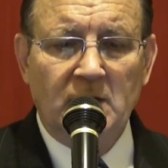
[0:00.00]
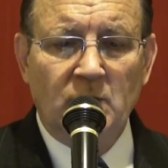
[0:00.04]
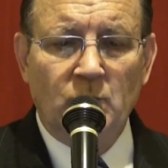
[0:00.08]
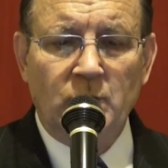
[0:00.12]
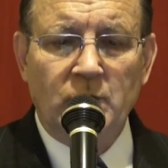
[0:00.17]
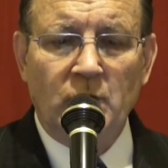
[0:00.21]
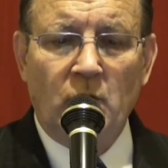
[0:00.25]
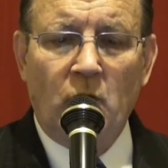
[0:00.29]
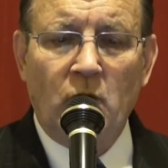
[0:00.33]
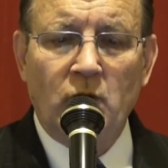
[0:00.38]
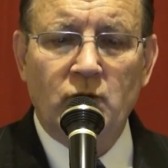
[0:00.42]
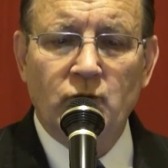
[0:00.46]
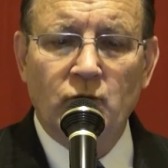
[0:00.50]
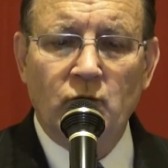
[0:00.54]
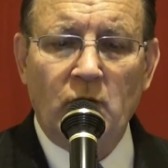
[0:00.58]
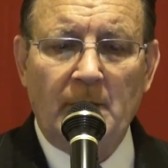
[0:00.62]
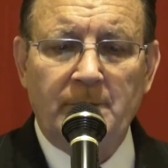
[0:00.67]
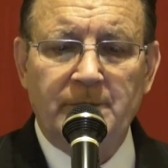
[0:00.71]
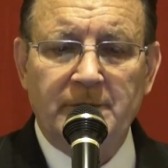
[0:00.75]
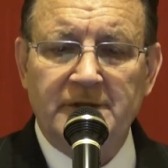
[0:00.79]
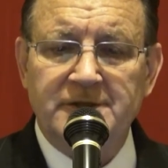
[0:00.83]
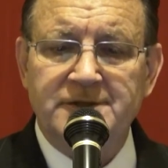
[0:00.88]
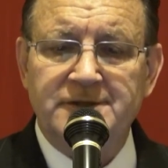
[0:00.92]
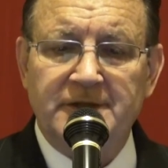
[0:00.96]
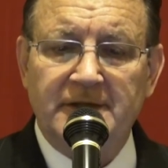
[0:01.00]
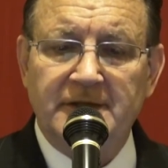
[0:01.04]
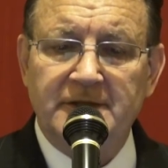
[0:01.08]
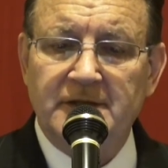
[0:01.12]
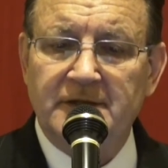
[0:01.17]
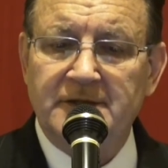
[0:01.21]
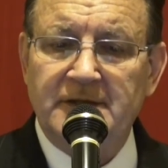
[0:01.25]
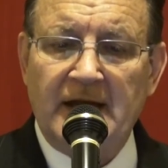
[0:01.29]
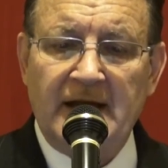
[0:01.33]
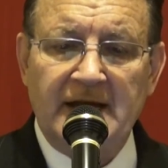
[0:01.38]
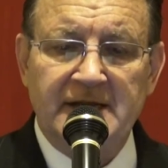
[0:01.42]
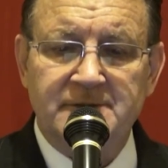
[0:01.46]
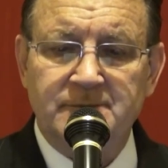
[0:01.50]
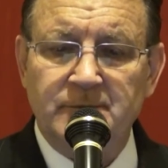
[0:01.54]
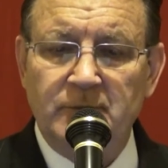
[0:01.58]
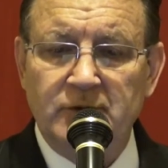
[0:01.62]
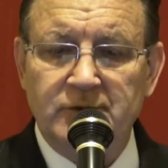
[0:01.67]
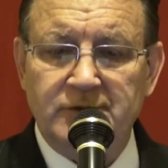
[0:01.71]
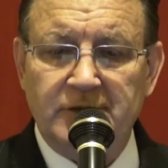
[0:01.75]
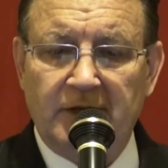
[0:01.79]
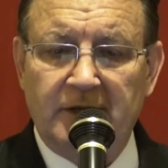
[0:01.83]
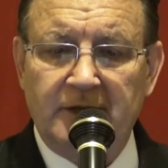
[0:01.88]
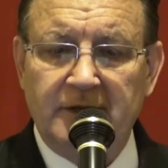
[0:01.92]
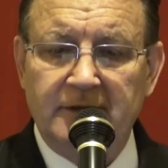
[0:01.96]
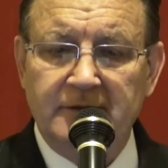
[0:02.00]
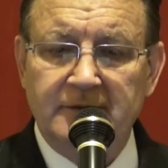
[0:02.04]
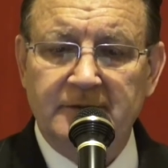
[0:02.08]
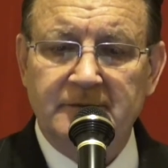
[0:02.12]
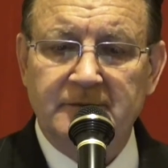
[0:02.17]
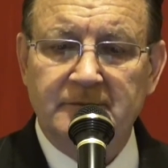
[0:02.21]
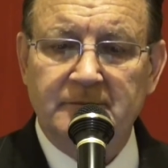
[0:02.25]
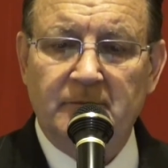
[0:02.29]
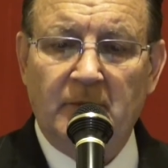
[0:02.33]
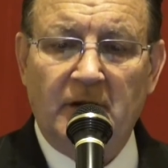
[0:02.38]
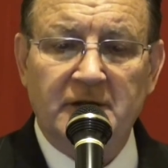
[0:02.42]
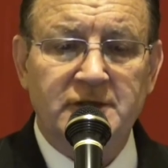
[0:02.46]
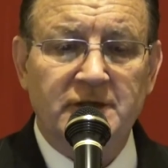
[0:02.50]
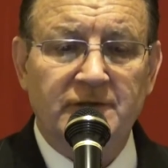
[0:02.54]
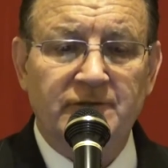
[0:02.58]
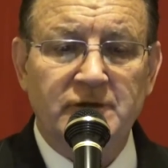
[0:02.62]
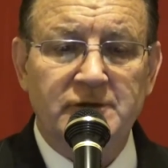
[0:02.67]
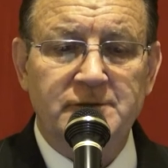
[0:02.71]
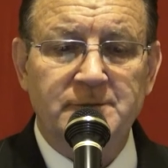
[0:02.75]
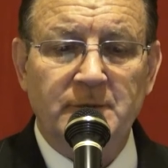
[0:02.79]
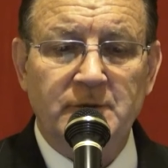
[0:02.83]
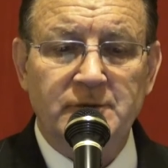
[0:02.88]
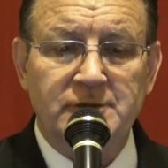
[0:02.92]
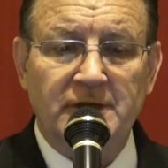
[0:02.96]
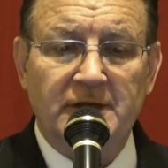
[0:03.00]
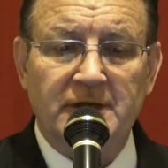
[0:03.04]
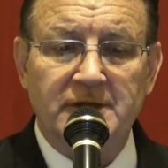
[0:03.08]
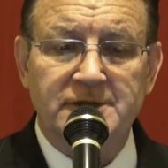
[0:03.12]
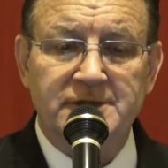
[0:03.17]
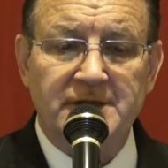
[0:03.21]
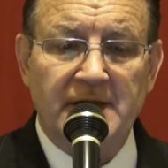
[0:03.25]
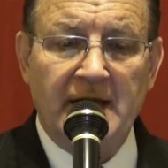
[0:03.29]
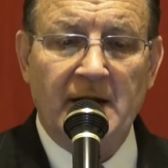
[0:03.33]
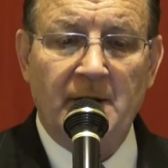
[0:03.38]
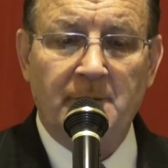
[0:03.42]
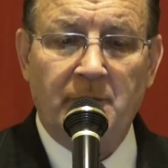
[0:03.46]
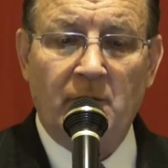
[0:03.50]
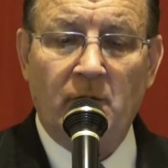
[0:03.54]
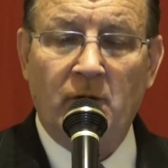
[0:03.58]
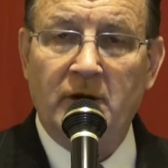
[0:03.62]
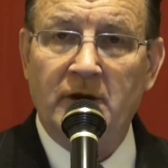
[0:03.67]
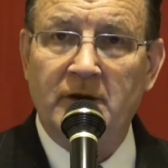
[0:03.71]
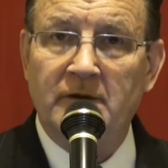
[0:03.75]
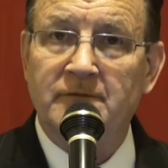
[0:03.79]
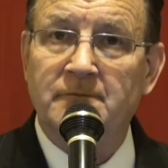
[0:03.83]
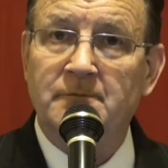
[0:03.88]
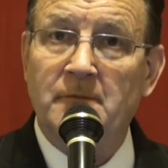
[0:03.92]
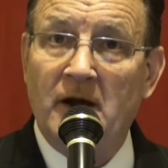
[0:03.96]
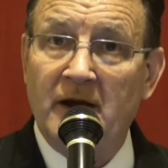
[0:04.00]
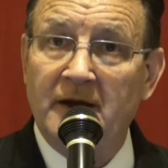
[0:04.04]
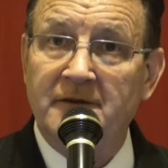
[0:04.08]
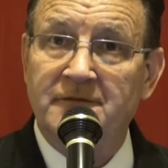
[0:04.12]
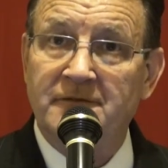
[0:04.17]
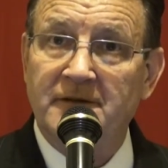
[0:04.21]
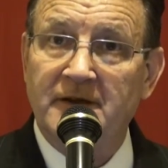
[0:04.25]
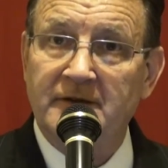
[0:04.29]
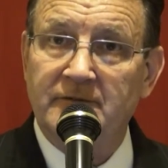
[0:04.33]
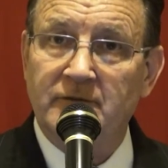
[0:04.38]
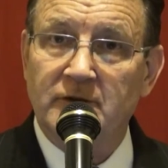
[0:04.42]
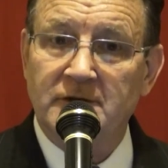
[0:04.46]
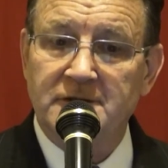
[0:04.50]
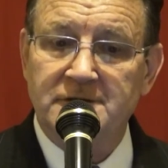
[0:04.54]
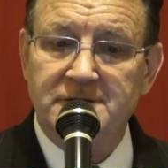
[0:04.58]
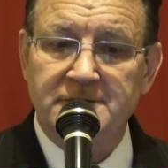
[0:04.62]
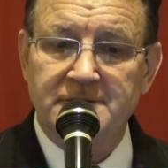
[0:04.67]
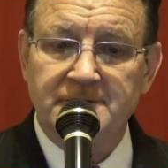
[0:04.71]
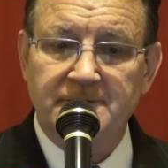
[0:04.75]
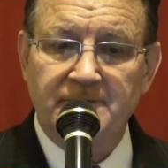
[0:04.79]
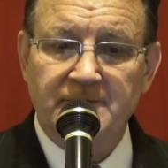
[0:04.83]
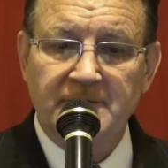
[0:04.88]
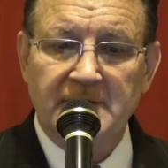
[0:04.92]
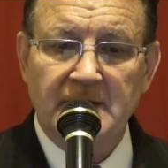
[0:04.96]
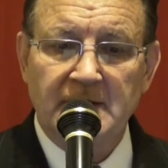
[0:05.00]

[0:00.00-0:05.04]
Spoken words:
We all grew up listening to Dad's music. Much of his music is now part of my favorites.